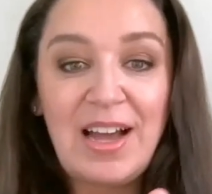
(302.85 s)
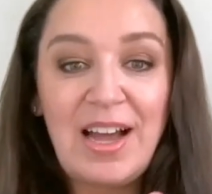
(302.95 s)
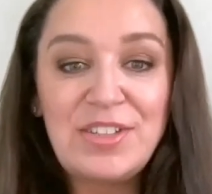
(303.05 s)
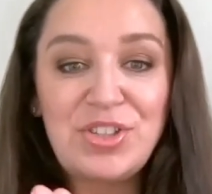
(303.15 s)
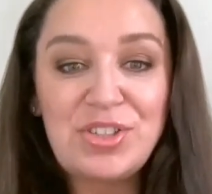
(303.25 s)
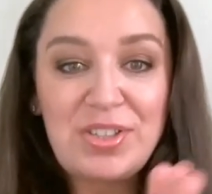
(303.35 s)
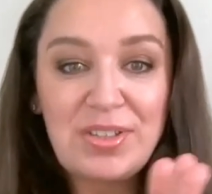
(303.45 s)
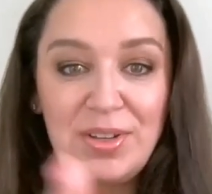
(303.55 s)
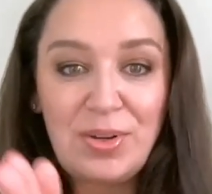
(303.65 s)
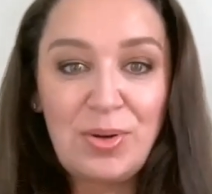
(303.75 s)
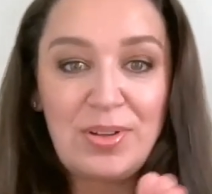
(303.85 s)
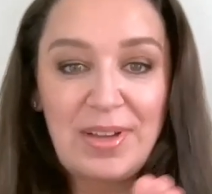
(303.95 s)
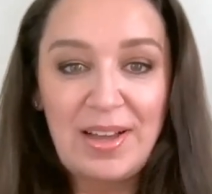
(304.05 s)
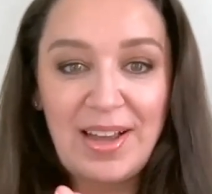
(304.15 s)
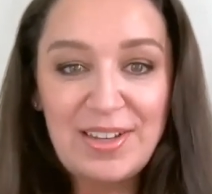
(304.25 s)
I
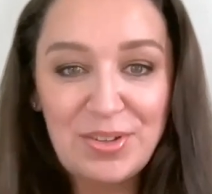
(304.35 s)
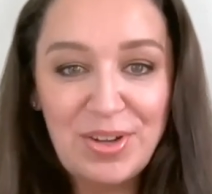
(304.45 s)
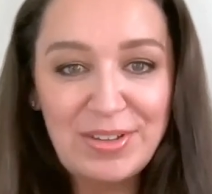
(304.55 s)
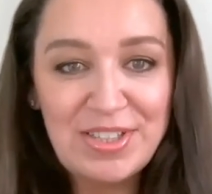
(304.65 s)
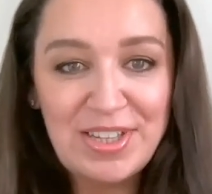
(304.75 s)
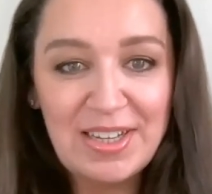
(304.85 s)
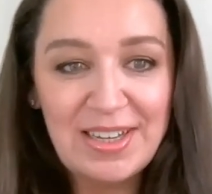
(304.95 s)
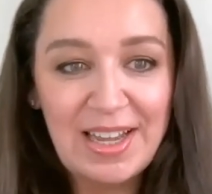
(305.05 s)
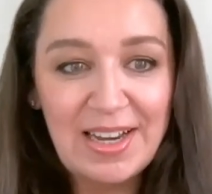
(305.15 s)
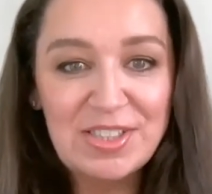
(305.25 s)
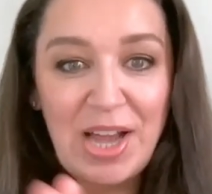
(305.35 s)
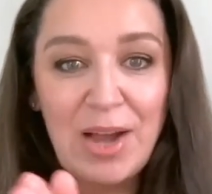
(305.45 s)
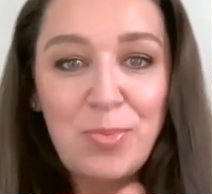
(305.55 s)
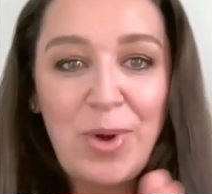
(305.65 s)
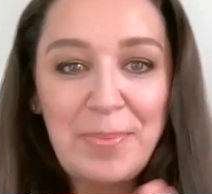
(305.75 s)
don't know how to say it in English.
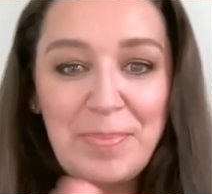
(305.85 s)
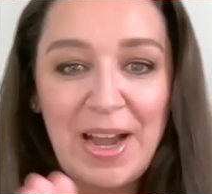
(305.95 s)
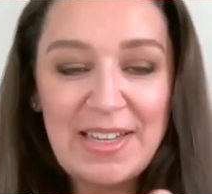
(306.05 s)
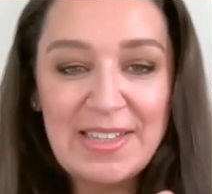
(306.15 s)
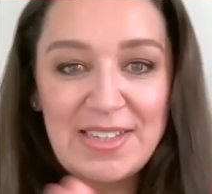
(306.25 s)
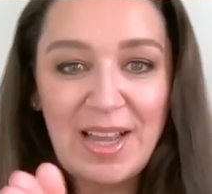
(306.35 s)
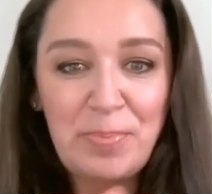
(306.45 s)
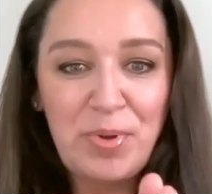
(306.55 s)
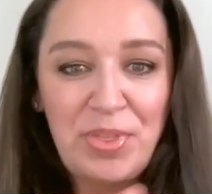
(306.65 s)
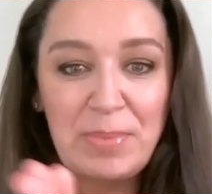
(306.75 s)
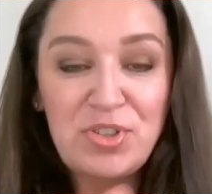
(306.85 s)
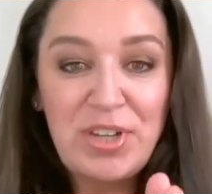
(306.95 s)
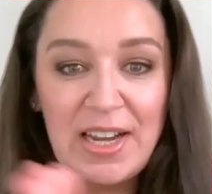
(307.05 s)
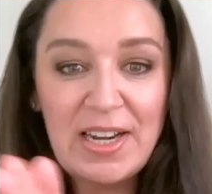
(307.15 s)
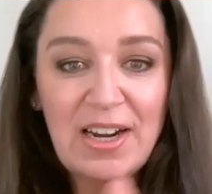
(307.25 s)
I wipe my hands, I put them
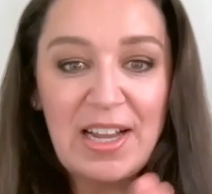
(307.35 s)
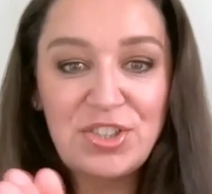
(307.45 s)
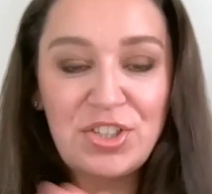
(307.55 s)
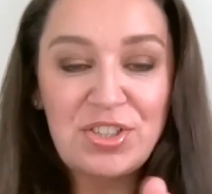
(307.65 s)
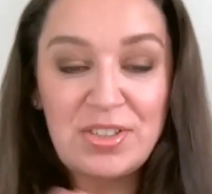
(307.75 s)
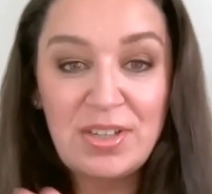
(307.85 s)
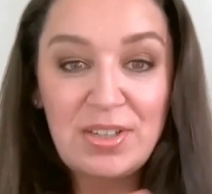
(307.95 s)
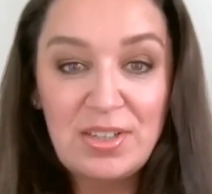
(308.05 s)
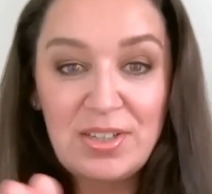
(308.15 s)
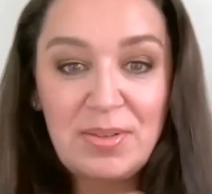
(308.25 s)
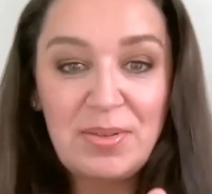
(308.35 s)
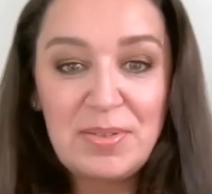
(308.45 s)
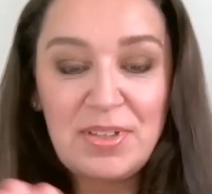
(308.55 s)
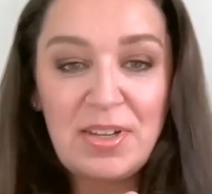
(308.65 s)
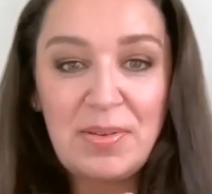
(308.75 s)
together and just
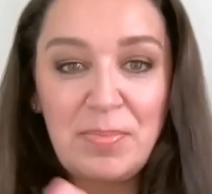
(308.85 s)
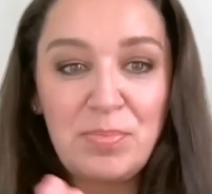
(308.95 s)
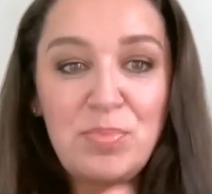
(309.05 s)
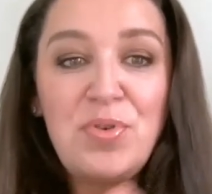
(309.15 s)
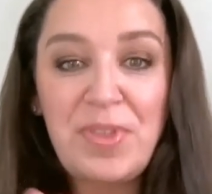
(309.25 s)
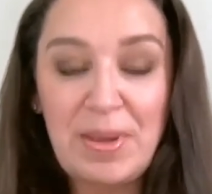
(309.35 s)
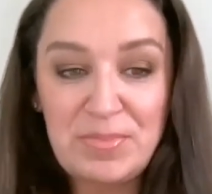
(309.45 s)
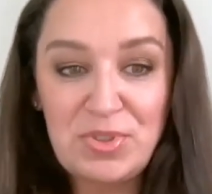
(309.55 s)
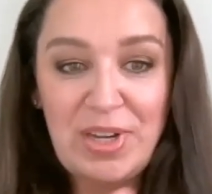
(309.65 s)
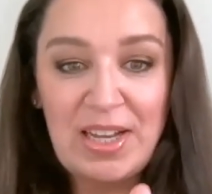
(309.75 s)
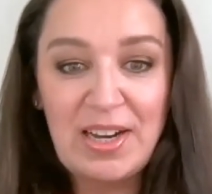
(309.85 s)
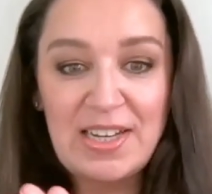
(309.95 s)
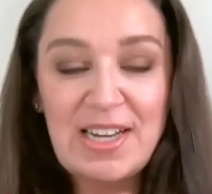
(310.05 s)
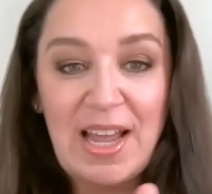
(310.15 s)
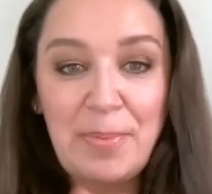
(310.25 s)
move them together.
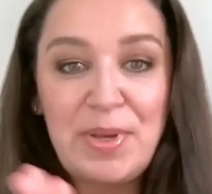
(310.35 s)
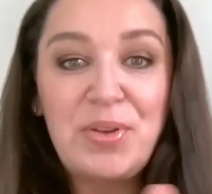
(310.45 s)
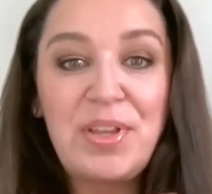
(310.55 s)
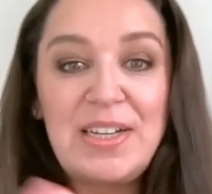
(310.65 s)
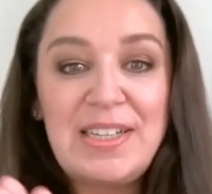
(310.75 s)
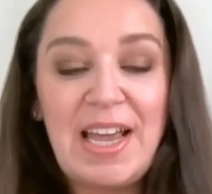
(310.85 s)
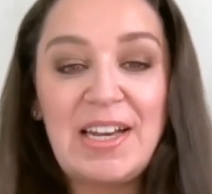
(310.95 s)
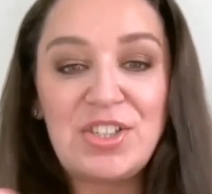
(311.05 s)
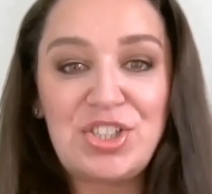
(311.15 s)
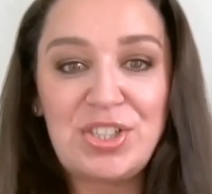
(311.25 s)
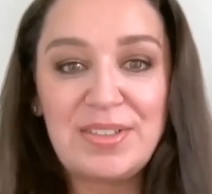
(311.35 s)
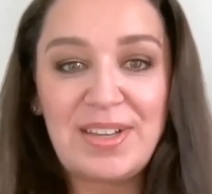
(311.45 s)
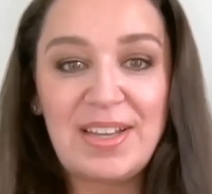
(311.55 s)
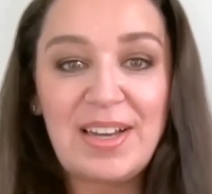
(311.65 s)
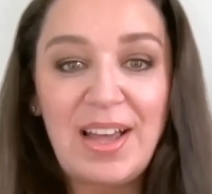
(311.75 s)
It's like building the energy.
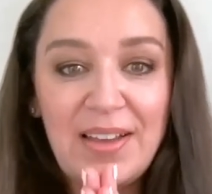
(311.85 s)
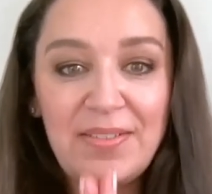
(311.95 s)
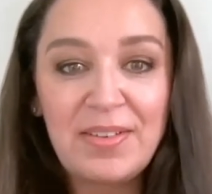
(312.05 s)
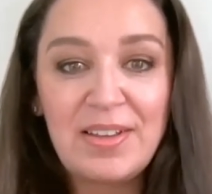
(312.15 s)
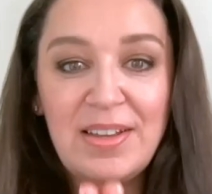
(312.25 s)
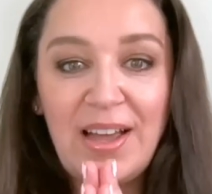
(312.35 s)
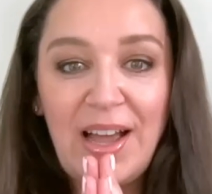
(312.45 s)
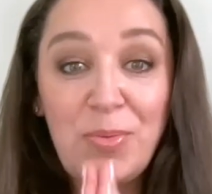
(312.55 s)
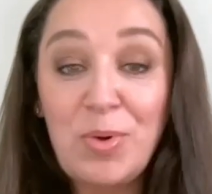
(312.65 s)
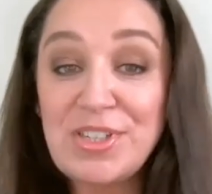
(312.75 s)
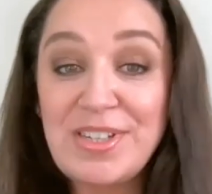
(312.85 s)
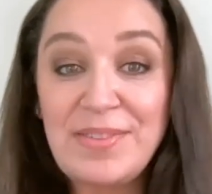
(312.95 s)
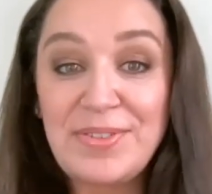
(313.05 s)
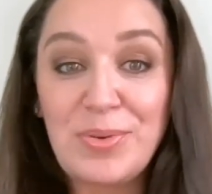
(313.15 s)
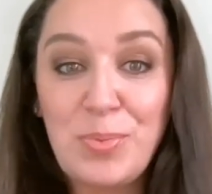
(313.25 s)
And I wasn't
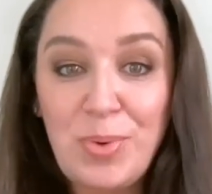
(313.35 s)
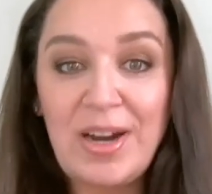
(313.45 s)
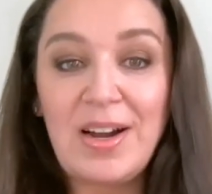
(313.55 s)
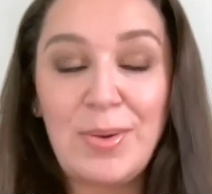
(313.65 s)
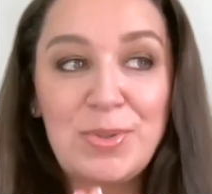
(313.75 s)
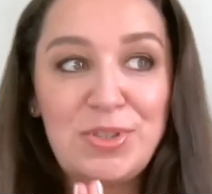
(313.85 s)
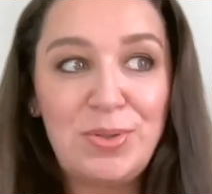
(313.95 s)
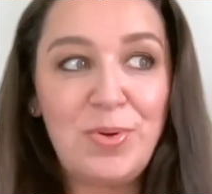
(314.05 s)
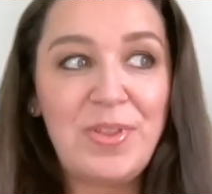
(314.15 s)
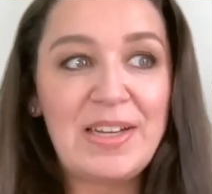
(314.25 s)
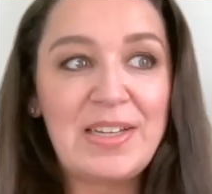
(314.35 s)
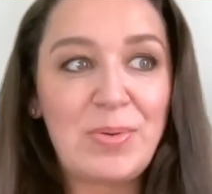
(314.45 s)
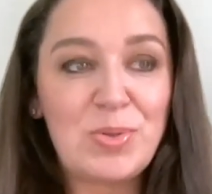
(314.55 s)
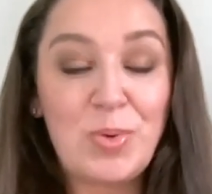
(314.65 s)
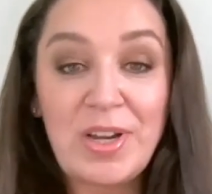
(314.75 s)
even aware I was doing that. I
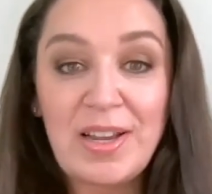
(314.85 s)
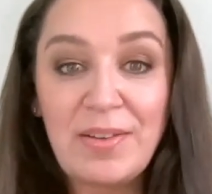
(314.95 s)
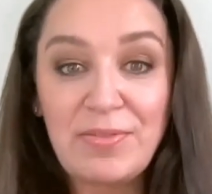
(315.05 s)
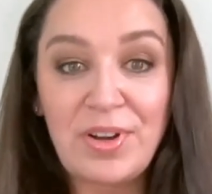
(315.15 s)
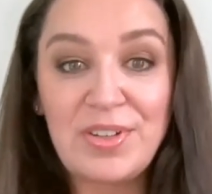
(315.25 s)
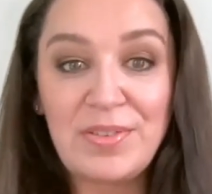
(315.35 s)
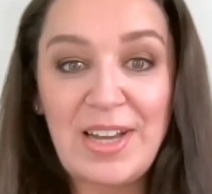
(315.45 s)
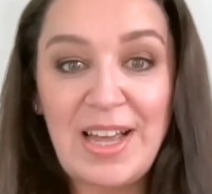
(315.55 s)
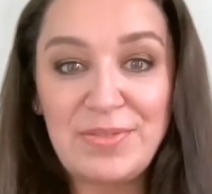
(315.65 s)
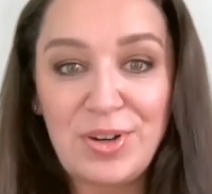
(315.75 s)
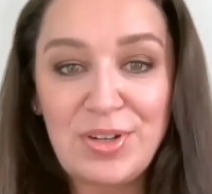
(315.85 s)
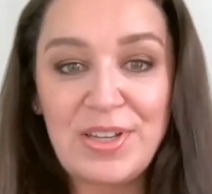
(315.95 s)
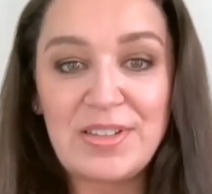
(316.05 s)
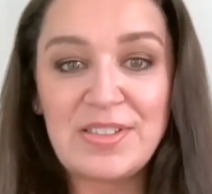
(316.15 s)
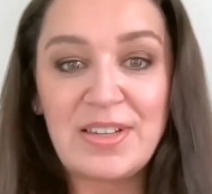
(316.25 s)
was working in front of a live
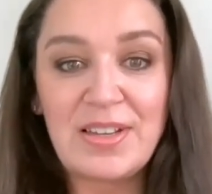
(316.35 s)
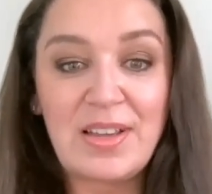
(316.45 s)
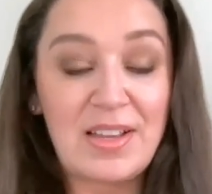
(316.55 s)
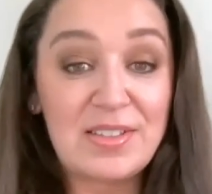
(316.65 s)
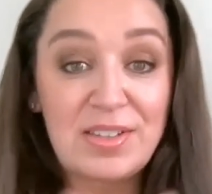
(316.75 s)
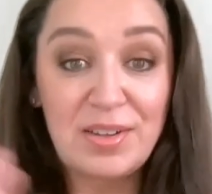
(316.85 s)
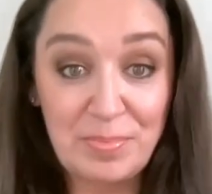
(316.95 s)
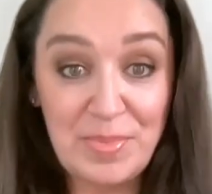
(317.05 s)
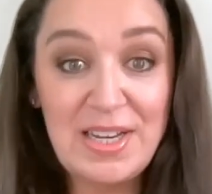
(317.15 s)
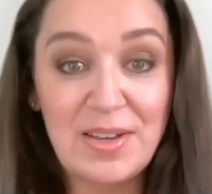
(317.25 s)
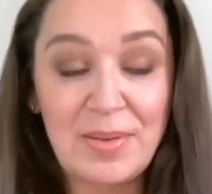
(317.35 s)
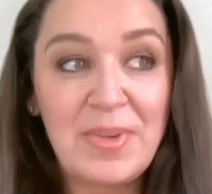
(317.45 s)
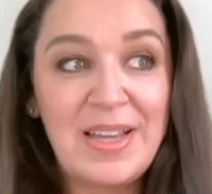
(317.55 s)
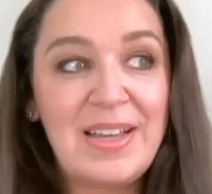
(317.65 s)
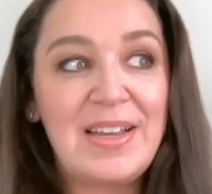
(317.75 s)
audience as a medium.